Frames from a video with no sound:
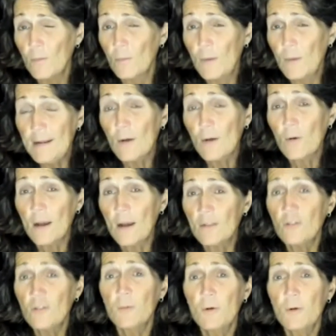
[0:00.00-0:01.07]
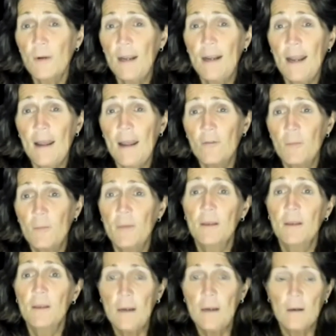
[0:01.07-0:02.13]
retail customer and have
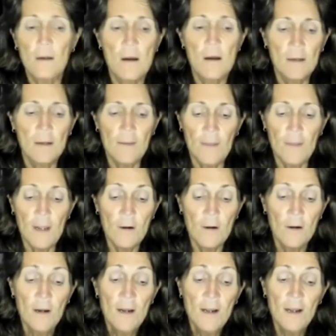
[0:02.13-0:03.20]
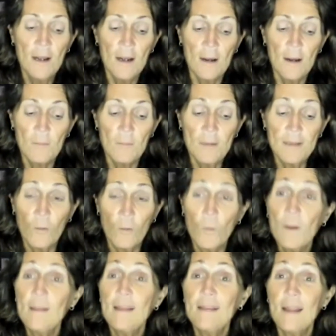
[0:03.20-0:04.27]
ability to log in there. But the
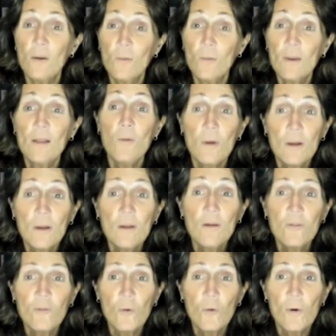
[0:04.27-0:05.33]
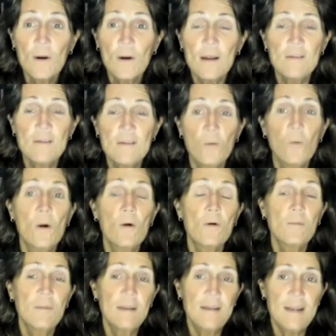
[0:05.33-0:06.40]
one that they really want to look for is the
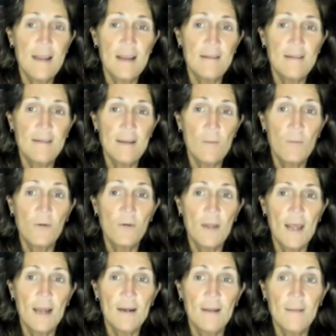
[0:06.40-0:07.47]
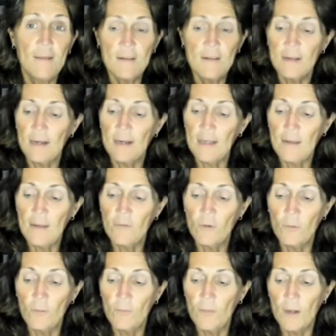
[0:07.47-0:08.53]
Welcome to DAC Protect. And that's going to give
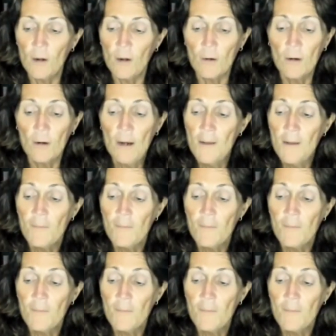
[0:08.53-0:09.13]
them their